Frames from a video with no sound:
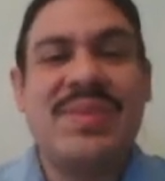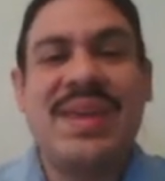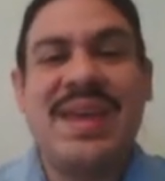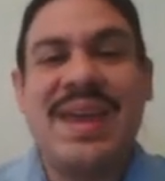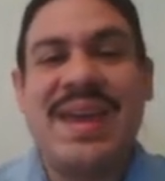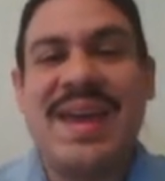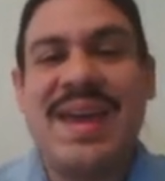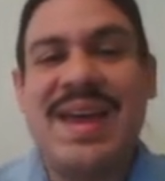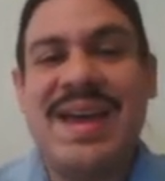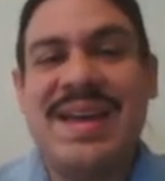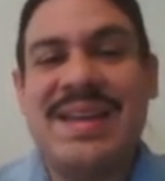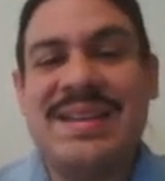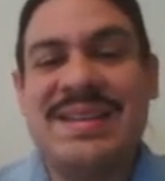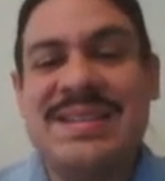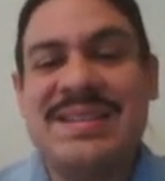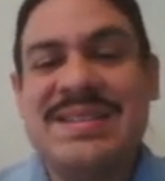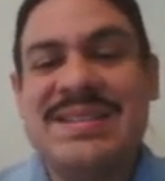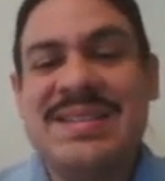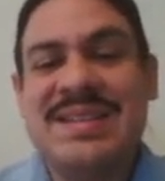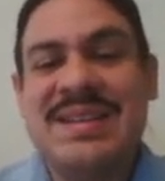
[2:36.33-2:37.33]

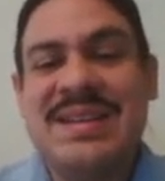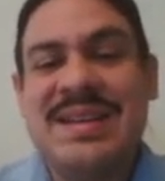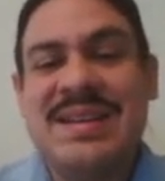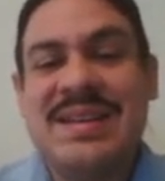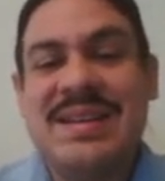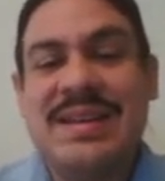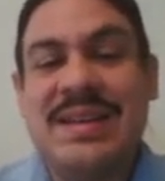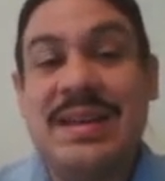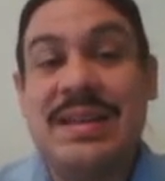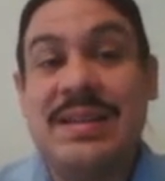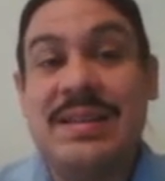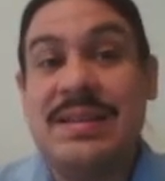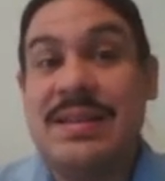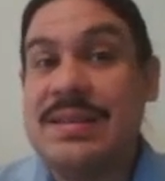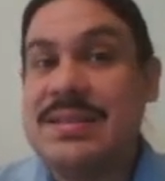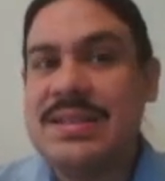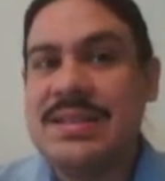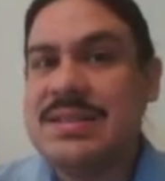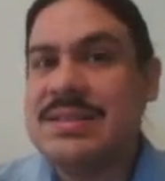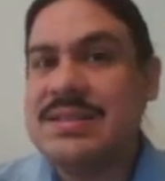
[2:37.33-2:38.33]
And it,
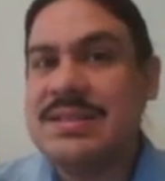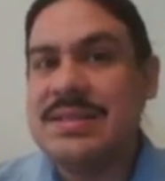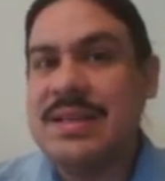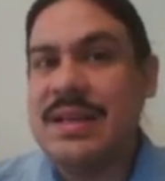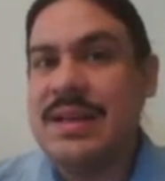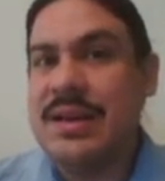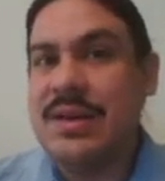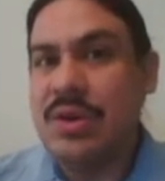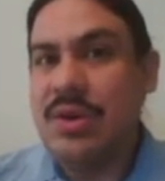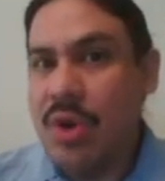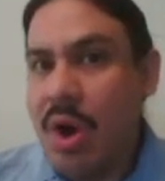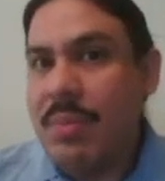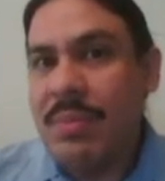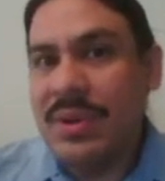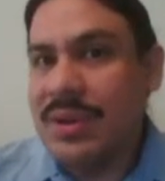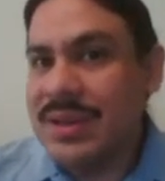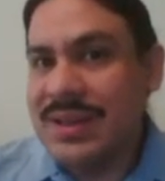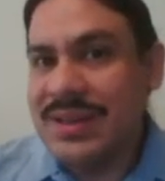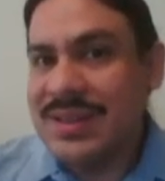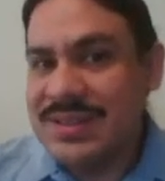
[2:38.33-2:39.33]
this is an
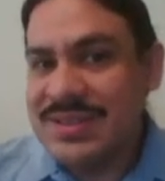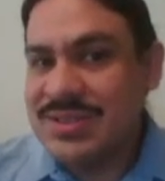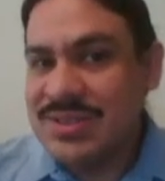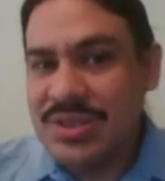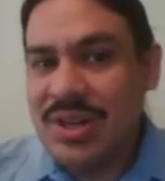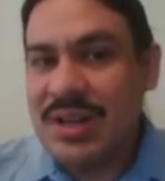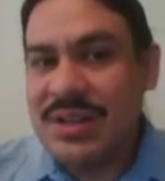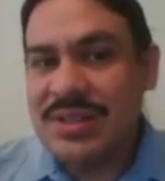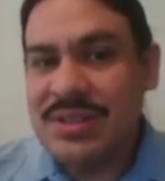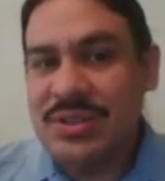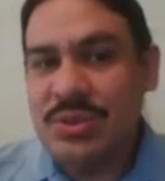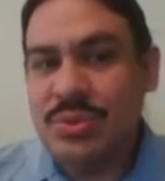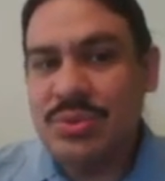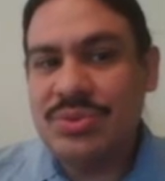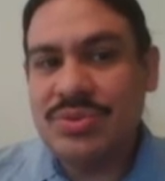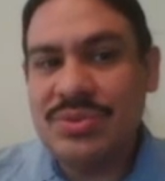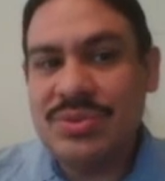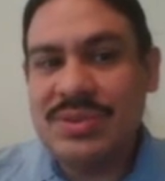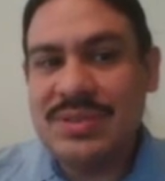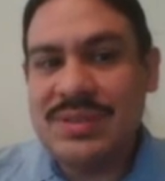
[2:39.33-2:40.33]
anomaly. It's not
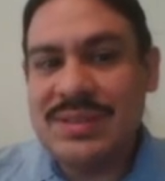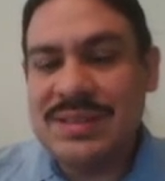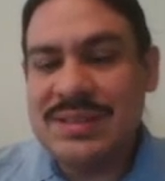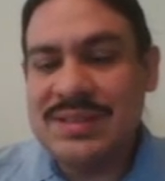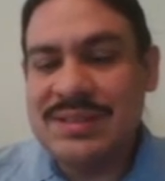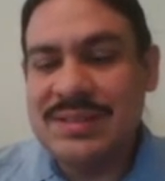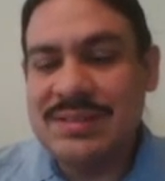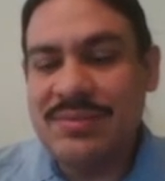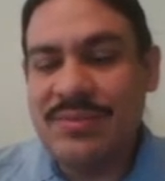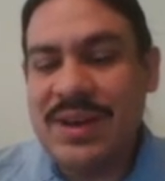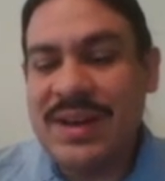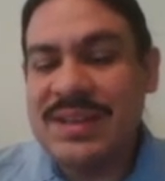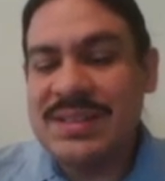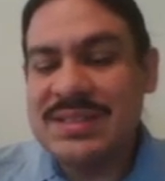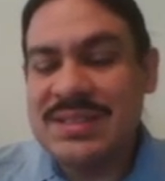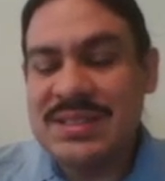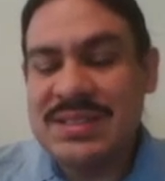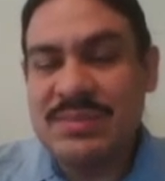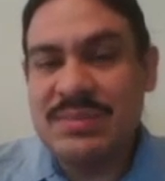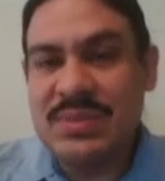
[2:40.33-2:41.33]
usual that writing
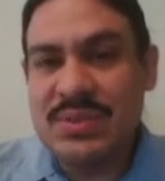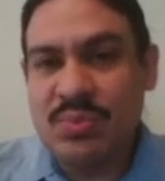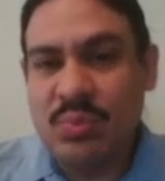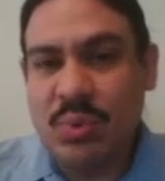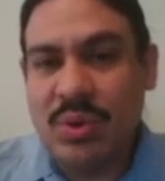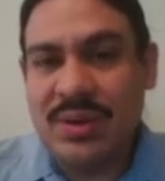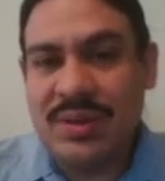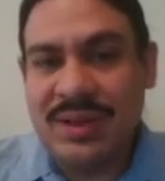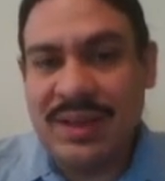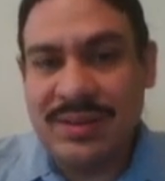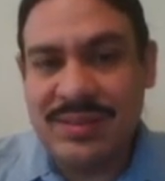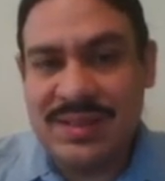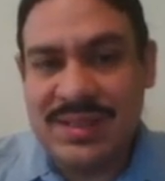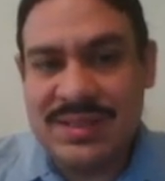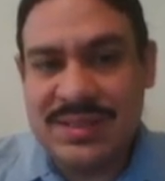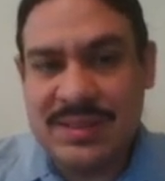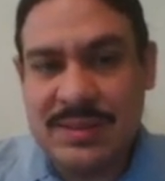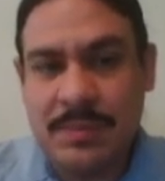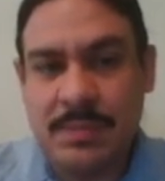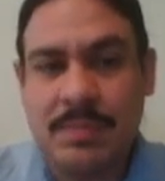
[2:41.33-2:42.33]
systems work like
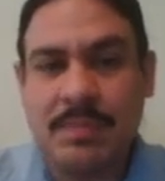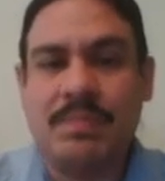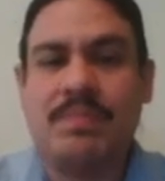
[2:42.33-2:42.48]
this.